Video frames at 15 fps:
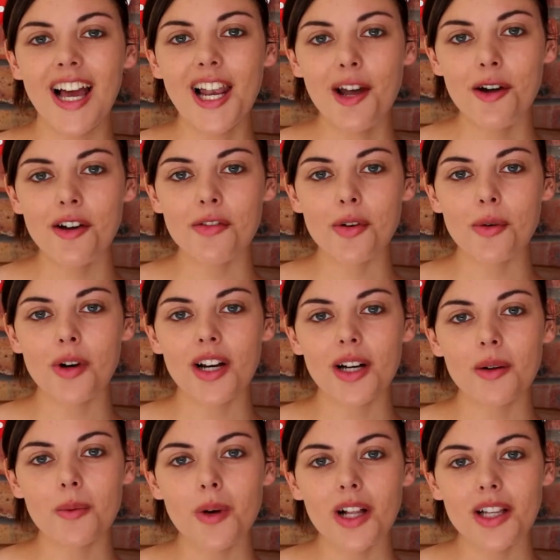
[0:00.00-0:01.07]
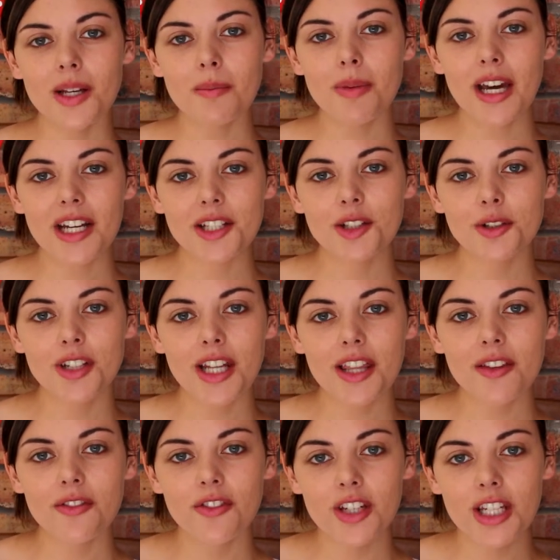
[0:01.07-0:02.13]
Hello everyone and welcome back to
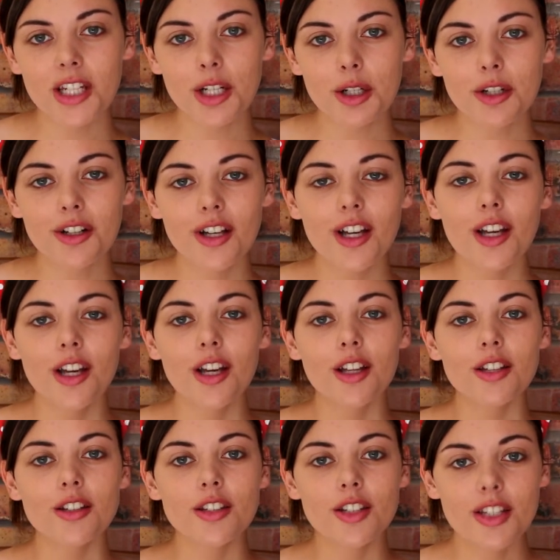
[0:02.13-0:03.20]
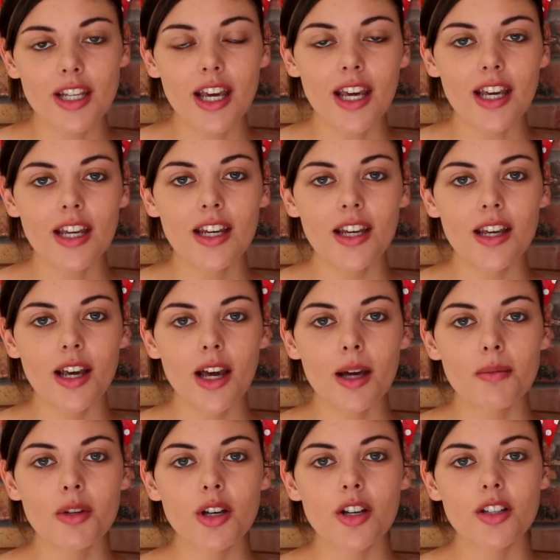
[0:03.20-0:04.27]
another video. Today
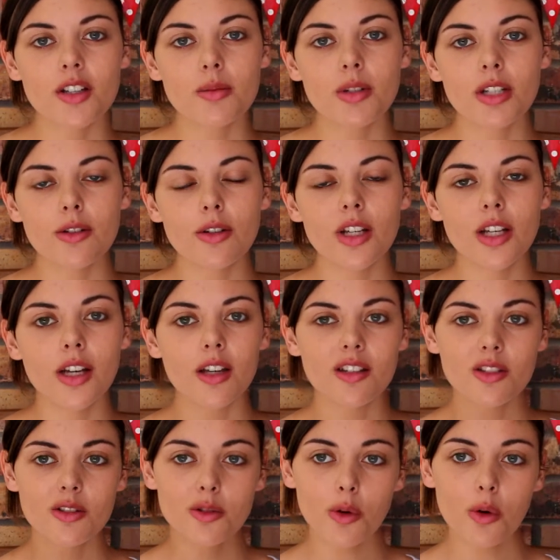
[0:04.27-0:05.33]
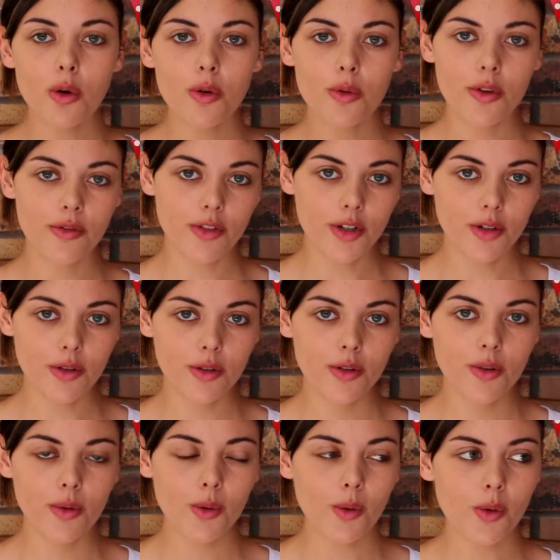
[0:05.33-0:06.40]
I'm going to be doing a store review,
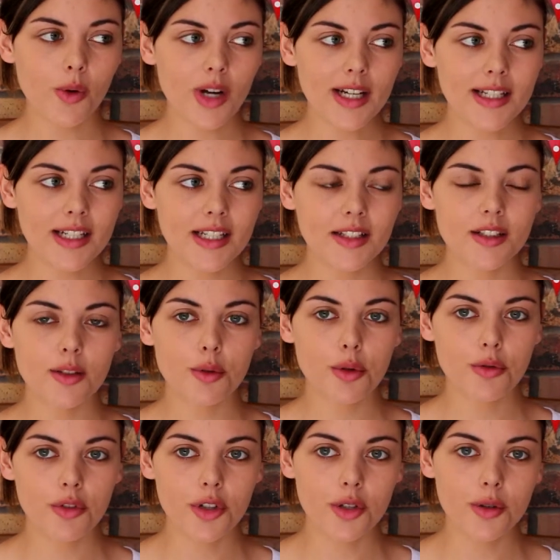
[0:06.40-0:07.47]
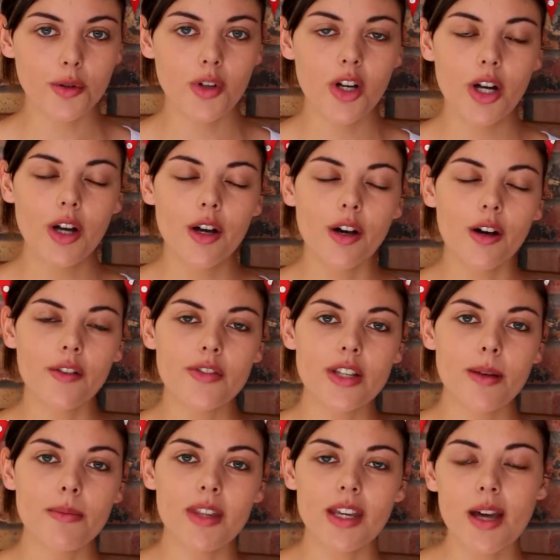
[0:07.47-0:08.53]
or at least a review of
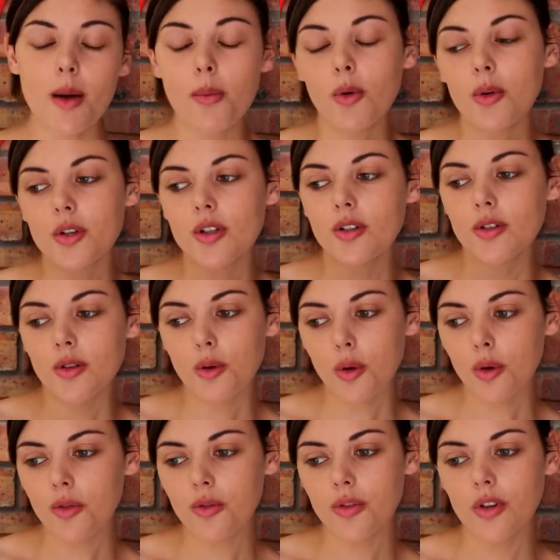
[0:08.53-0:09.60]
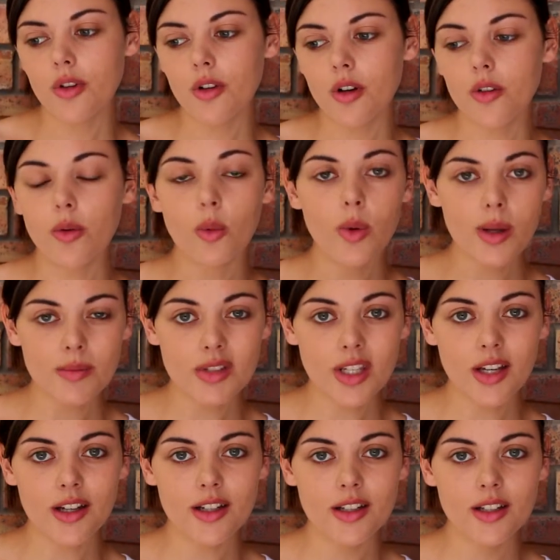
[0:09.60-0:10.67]
something I bought off of a
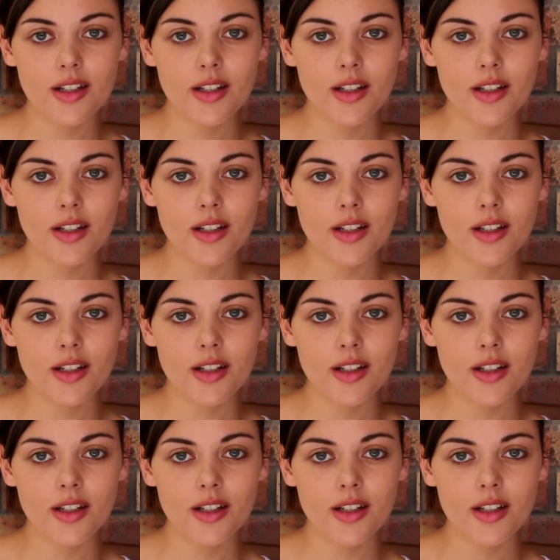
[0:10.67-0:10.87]
website,